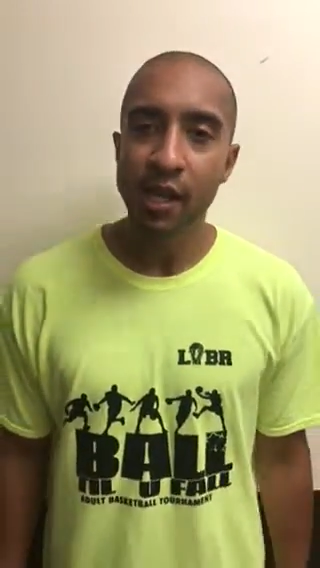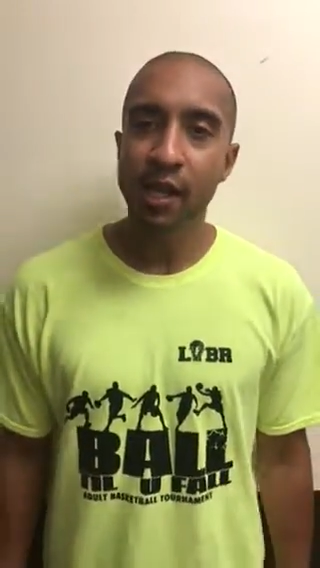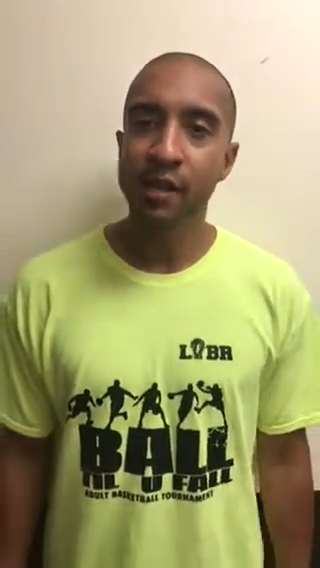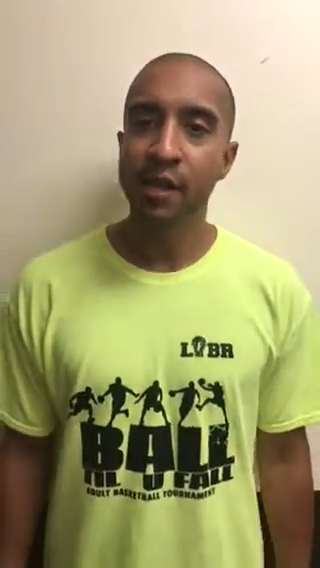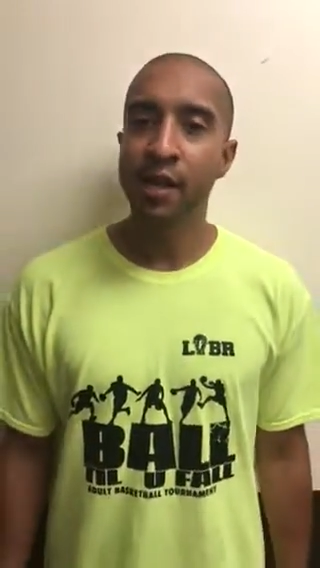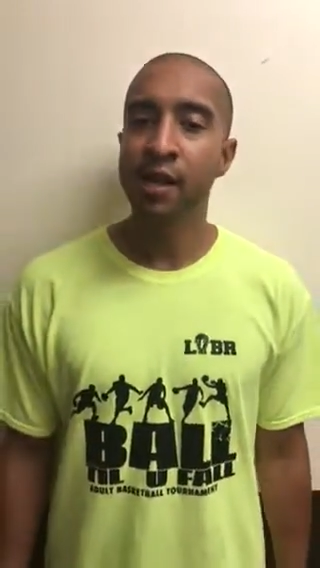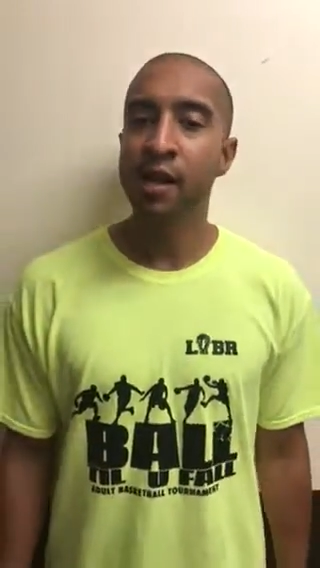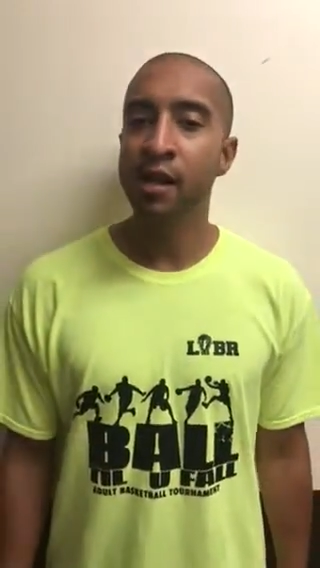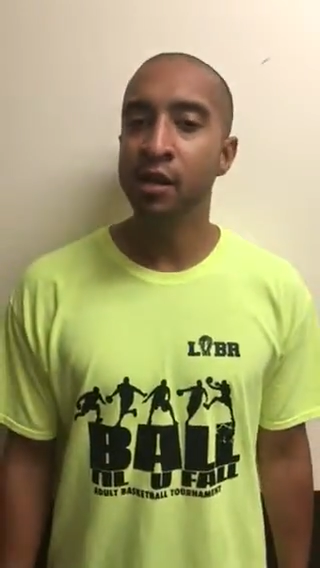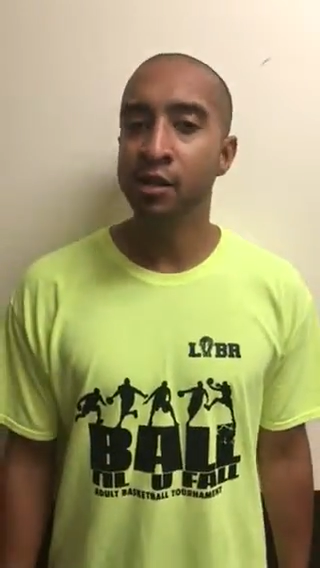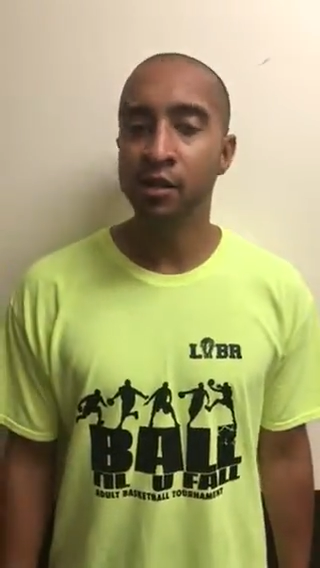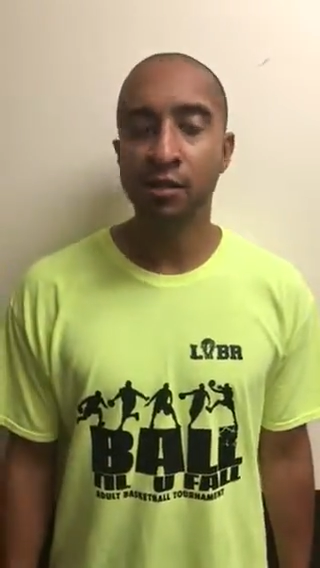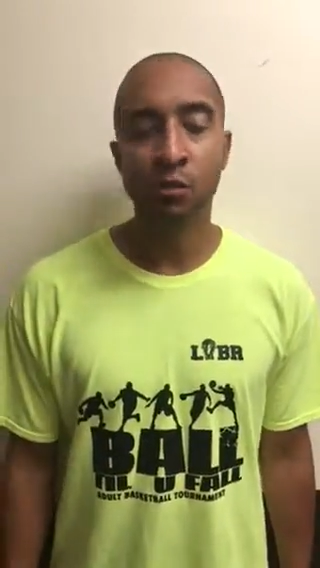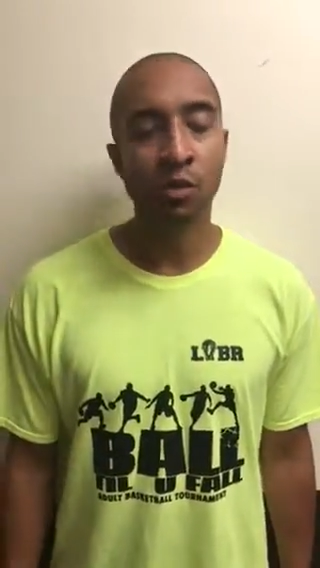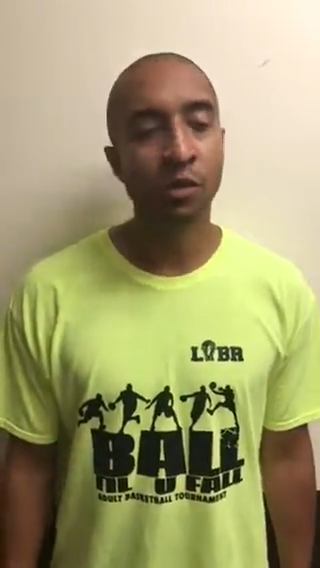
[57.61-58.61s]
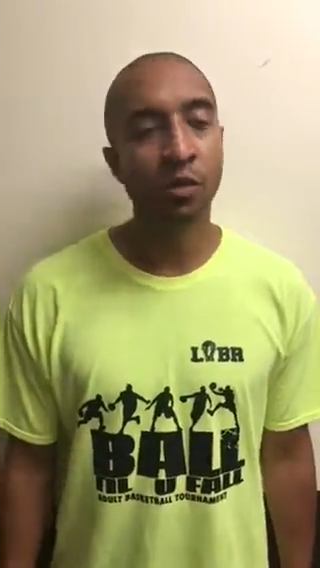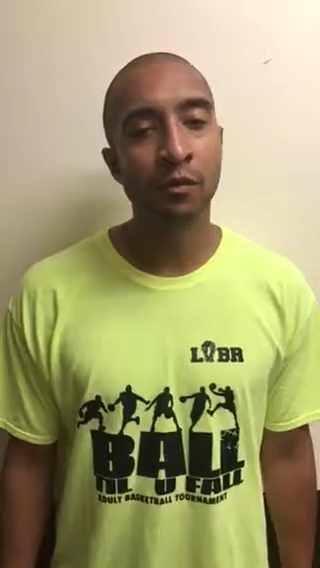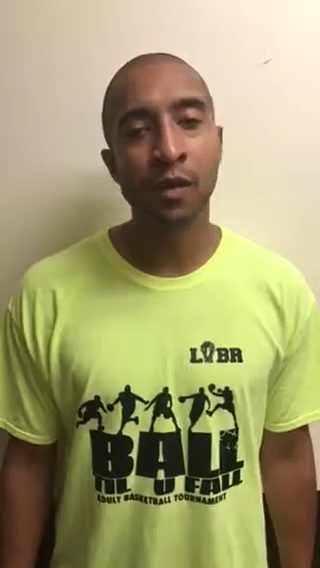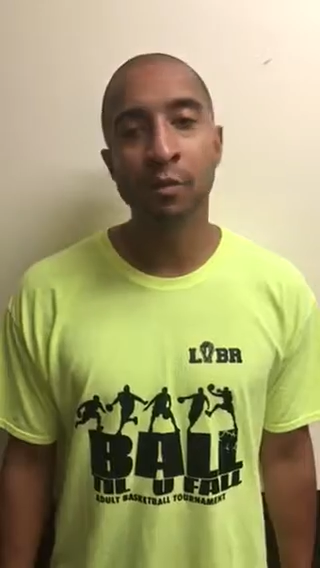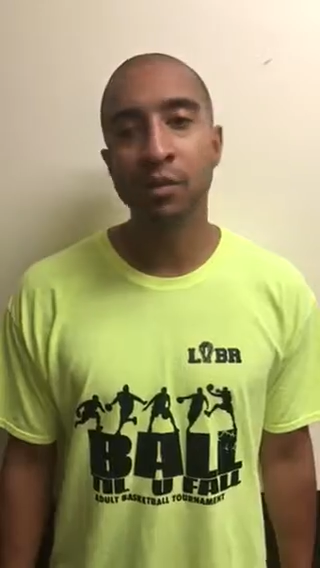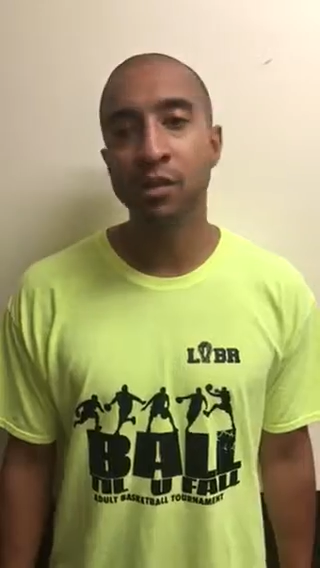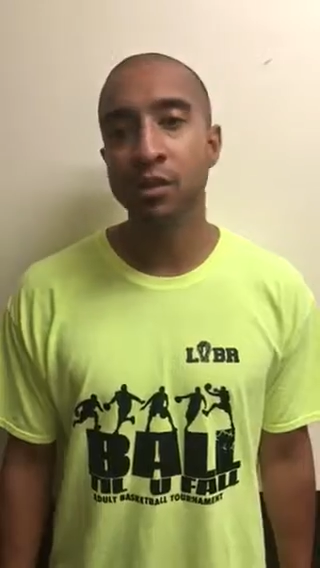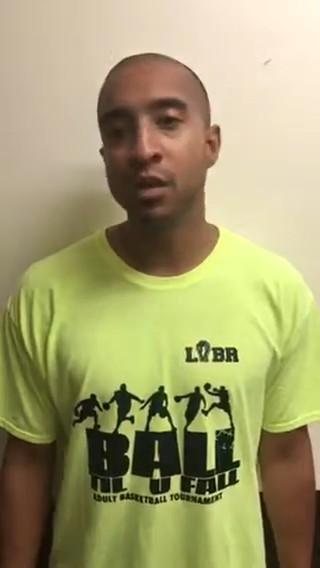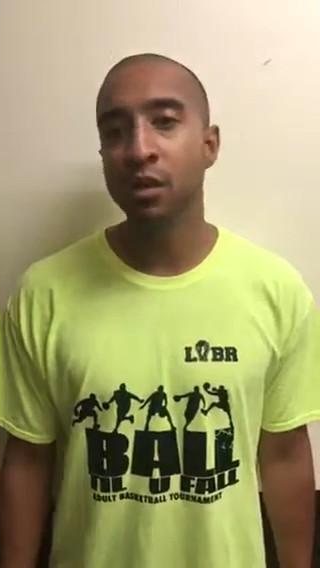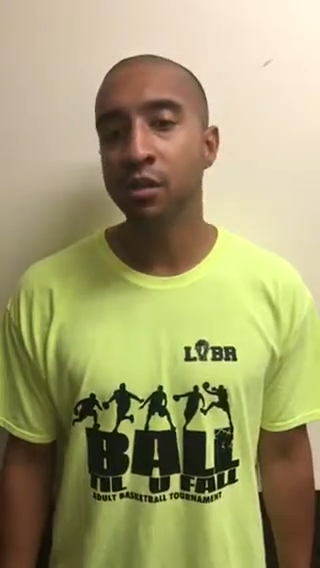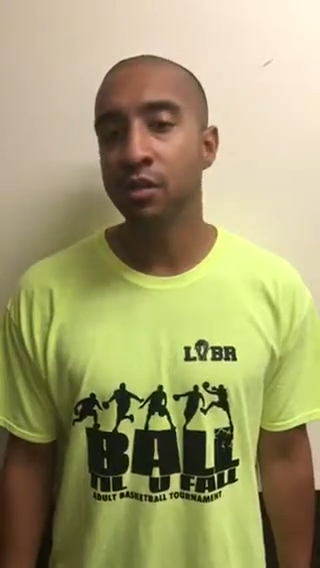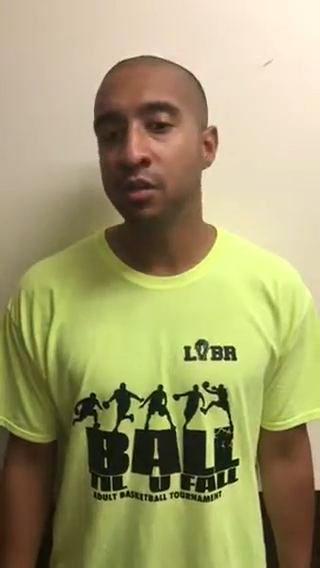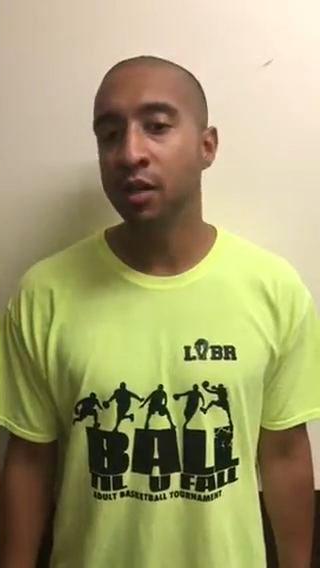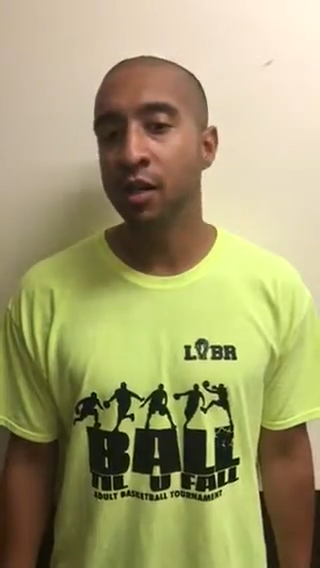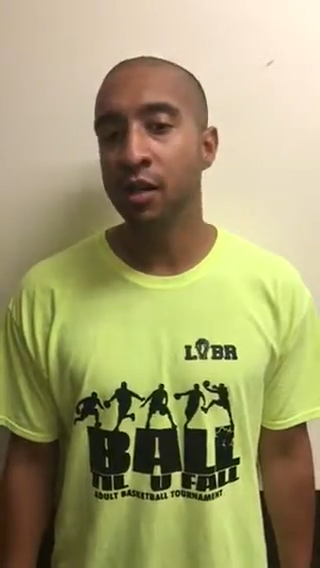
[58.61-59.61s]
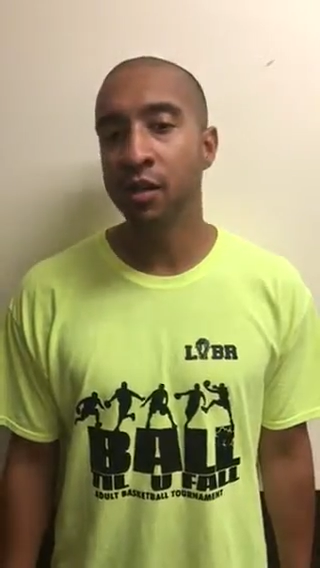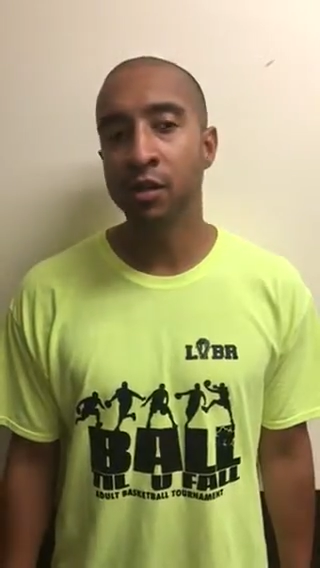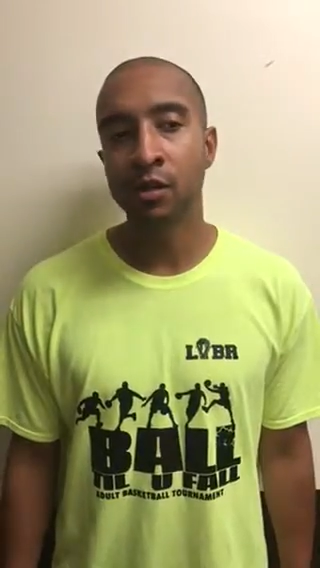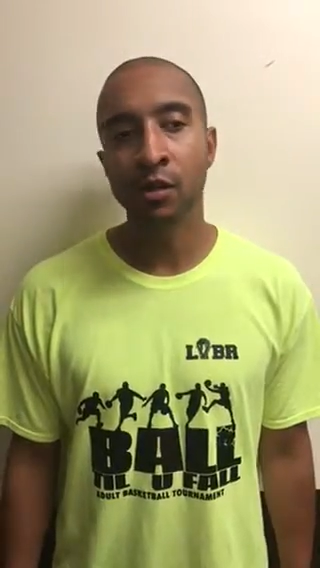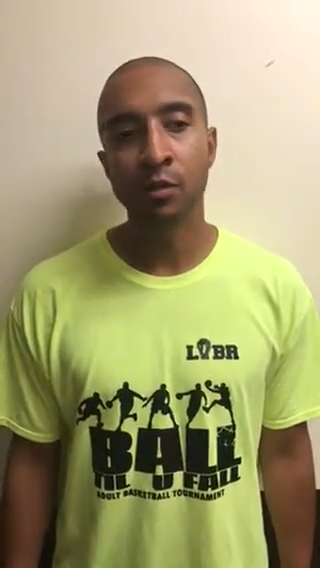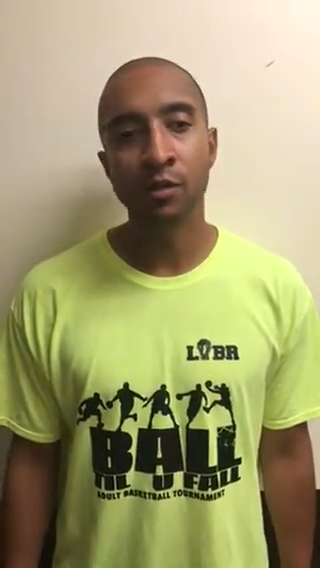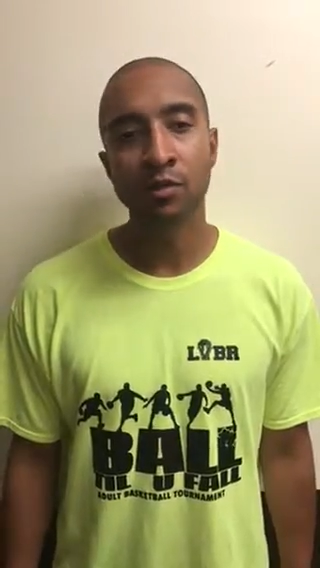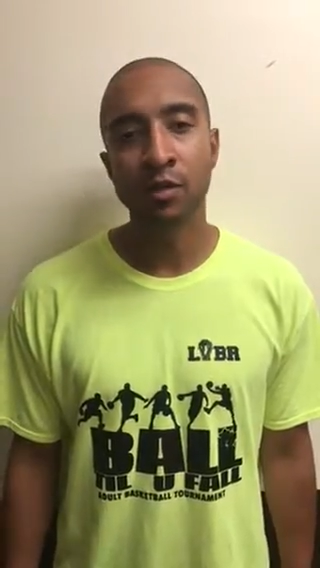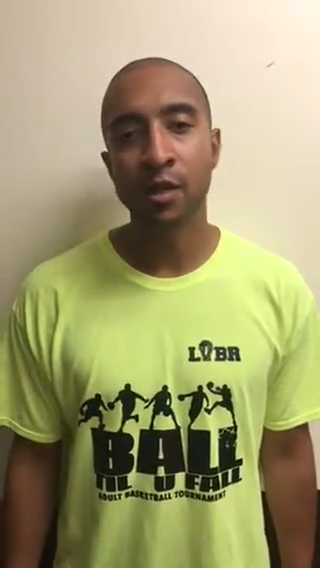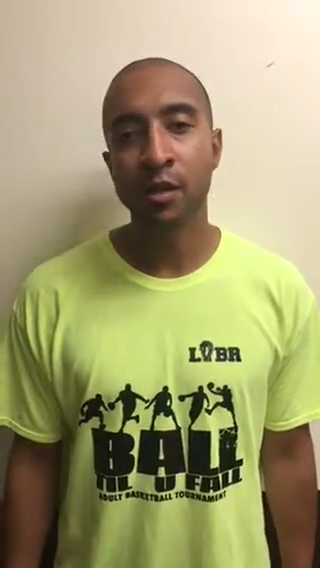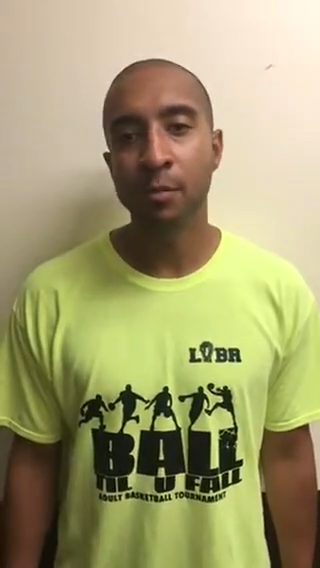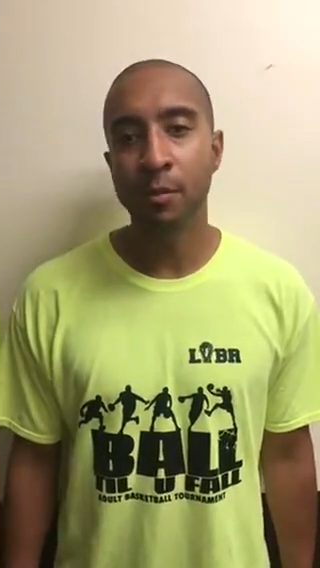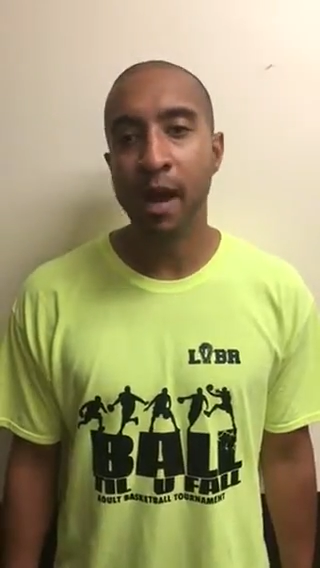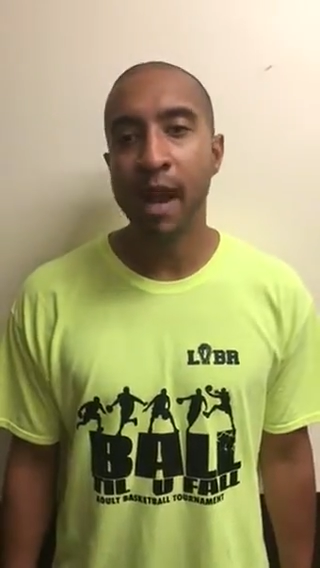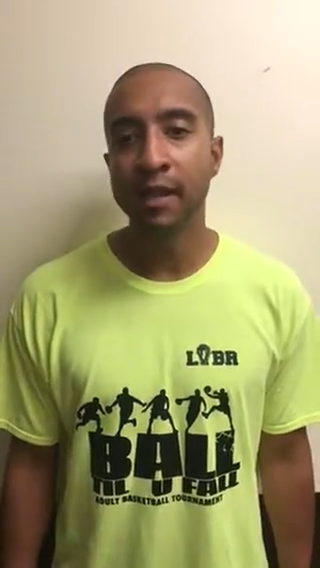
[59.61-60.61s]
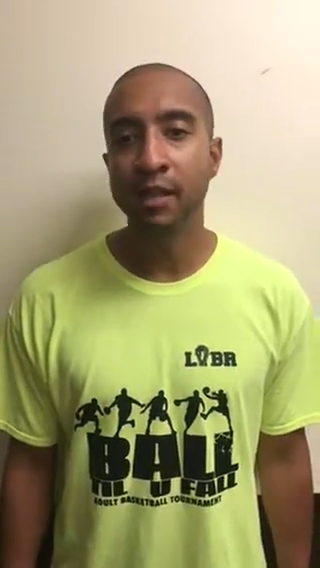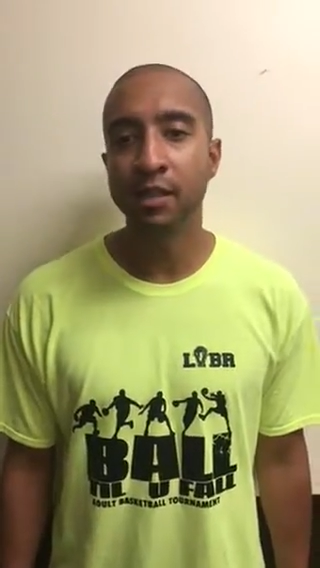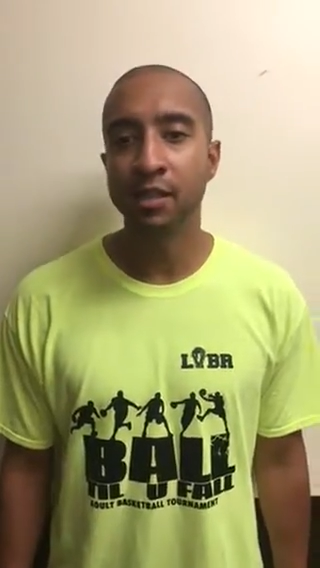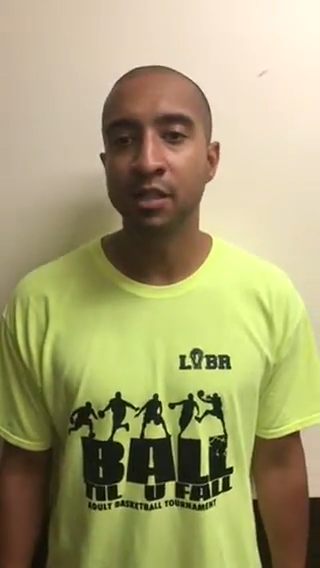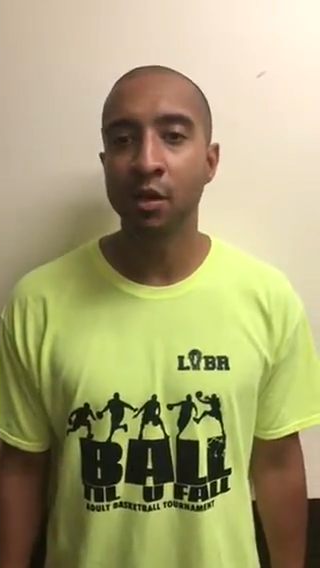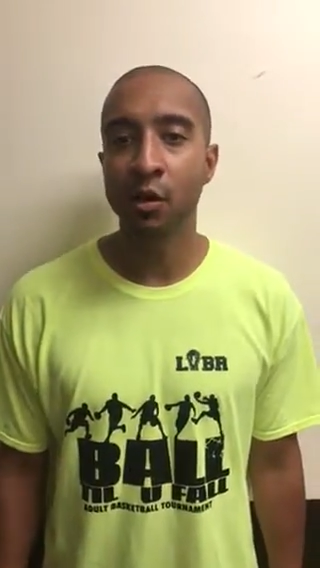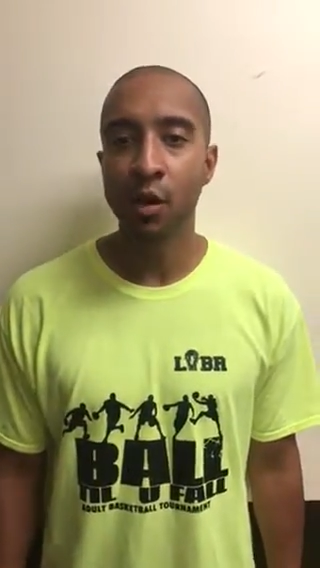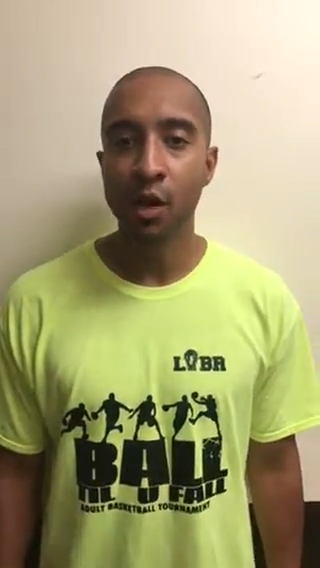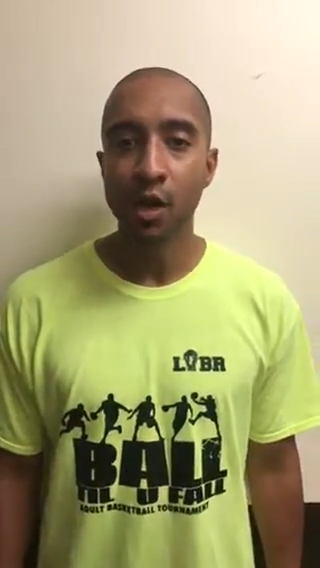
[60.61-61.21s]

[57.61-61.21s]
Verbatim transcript: And then uh, when November starts, uh, you know, it's ready to practice. So